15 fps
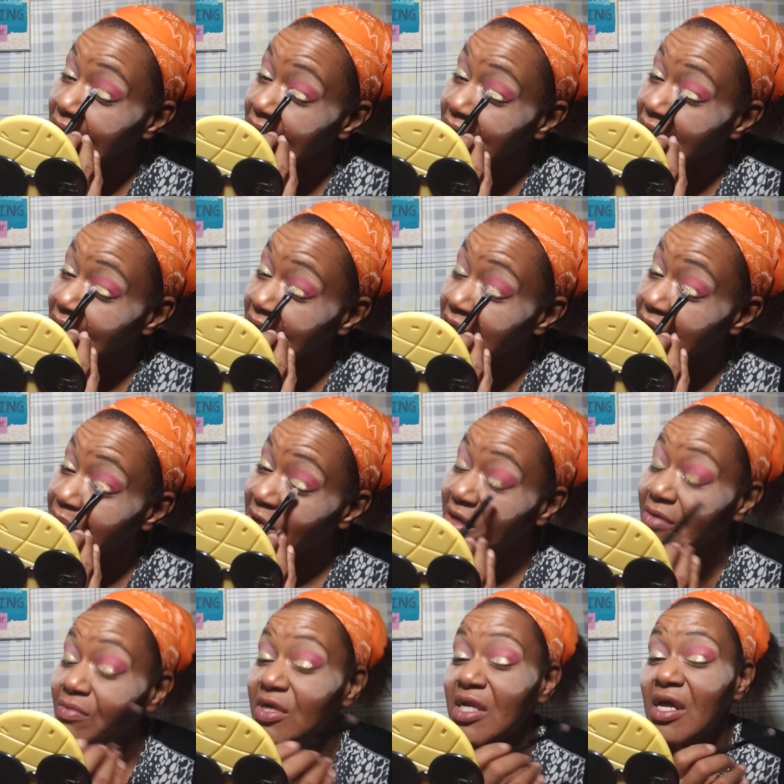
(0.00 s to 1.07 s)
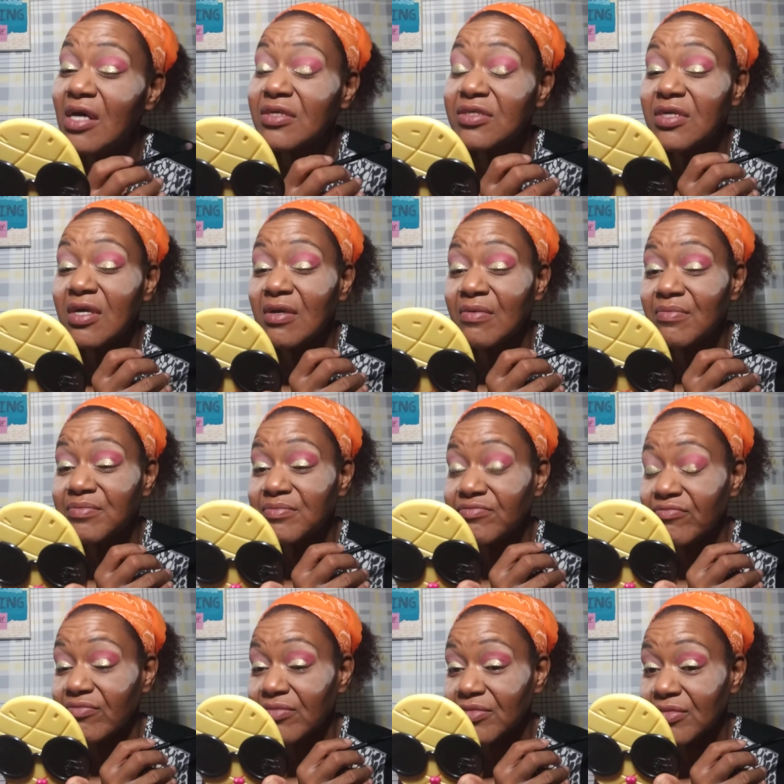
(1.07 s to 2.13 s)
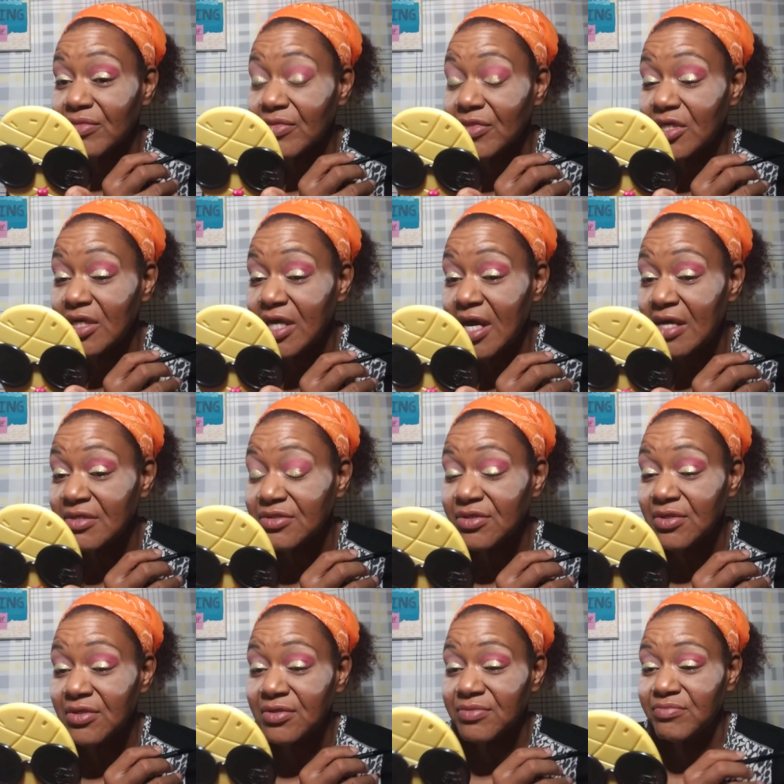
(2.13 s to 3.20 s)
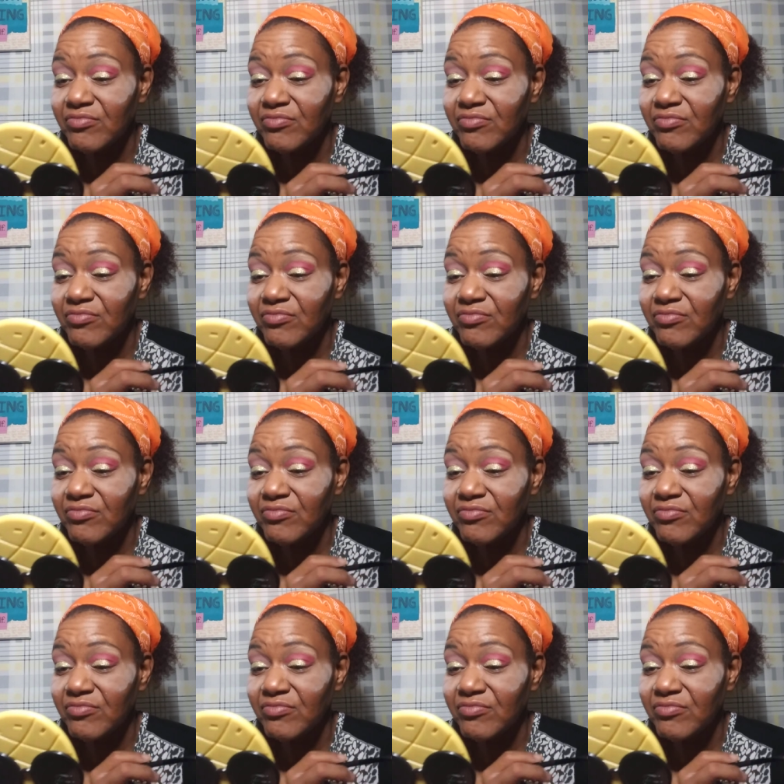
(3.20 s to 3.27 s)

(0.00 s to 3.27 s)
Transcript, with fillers: yeah, he we lost him to cancer.